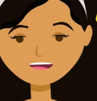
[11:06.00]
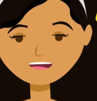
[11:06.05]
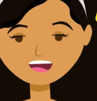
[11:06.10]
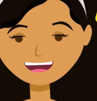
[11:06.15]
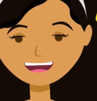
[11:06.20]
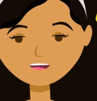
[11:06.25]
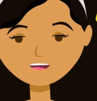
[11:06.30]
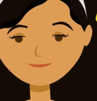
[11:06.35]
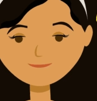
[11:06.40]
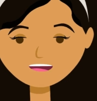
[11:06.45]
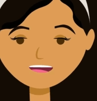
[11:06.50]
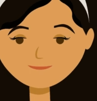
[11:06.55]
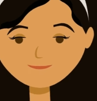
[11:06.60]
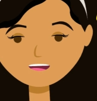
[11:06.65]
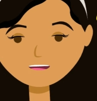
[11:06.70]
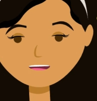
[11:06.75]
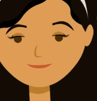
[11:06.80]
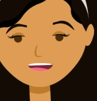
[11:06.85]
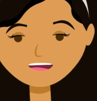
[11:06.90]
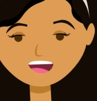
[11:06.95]
be
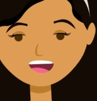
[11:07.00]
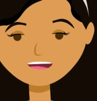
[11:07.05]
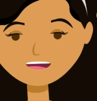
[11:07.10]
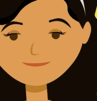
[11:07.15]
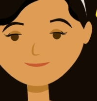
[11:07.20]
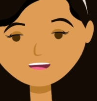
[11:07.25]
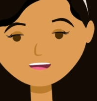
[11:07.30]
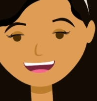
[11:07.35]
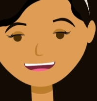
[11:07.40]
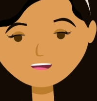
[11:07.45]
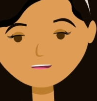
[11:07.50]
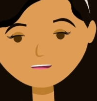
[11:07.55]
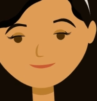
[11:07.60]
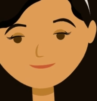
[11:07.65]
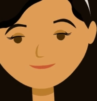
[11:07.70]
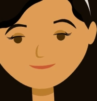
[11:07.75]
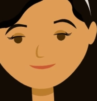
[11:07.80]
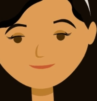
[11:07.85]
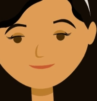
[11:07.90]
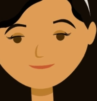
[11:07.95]
refunded, though the
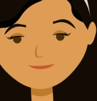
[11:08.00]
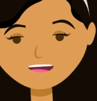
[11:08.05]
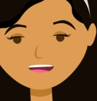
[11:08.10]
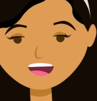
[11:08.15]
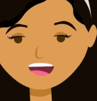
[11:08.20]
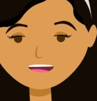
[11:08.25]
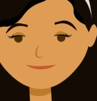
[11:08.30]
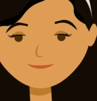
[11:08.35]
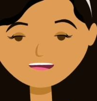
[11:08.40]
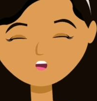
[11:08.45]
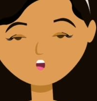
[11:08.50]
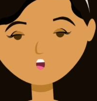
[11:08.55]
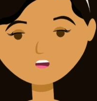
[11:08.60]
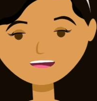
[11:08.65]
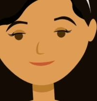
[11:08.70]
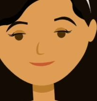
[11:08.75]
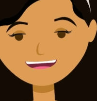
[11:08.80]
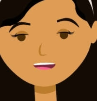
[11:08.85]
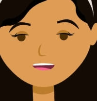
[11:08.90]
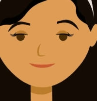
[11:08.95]
amount may be carried
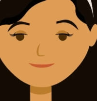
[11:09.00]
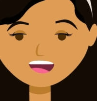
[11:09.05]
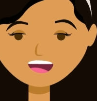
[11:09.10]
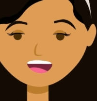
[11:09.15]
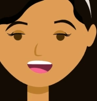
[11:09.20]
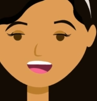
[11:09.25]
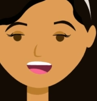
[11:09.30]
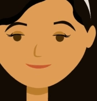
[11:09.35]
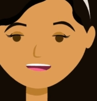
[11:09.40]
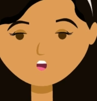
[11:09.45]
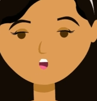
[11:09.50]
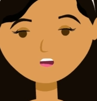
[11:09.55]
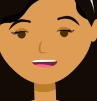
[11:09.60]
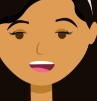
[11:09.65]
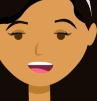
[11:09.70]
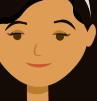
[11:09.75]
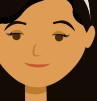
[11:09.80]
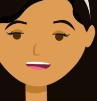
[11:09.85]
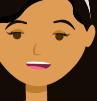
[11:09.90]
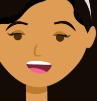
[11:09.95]
forward into
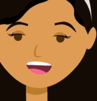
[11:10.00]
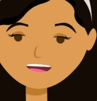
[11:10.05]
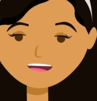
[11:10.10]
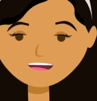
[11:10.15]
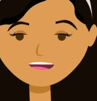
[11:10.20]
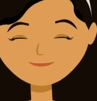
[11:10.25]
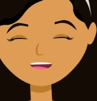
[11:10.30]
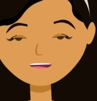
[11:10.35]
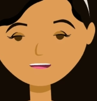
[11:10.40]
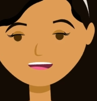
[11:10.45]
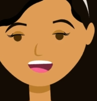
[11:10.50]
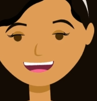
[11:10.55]
future years.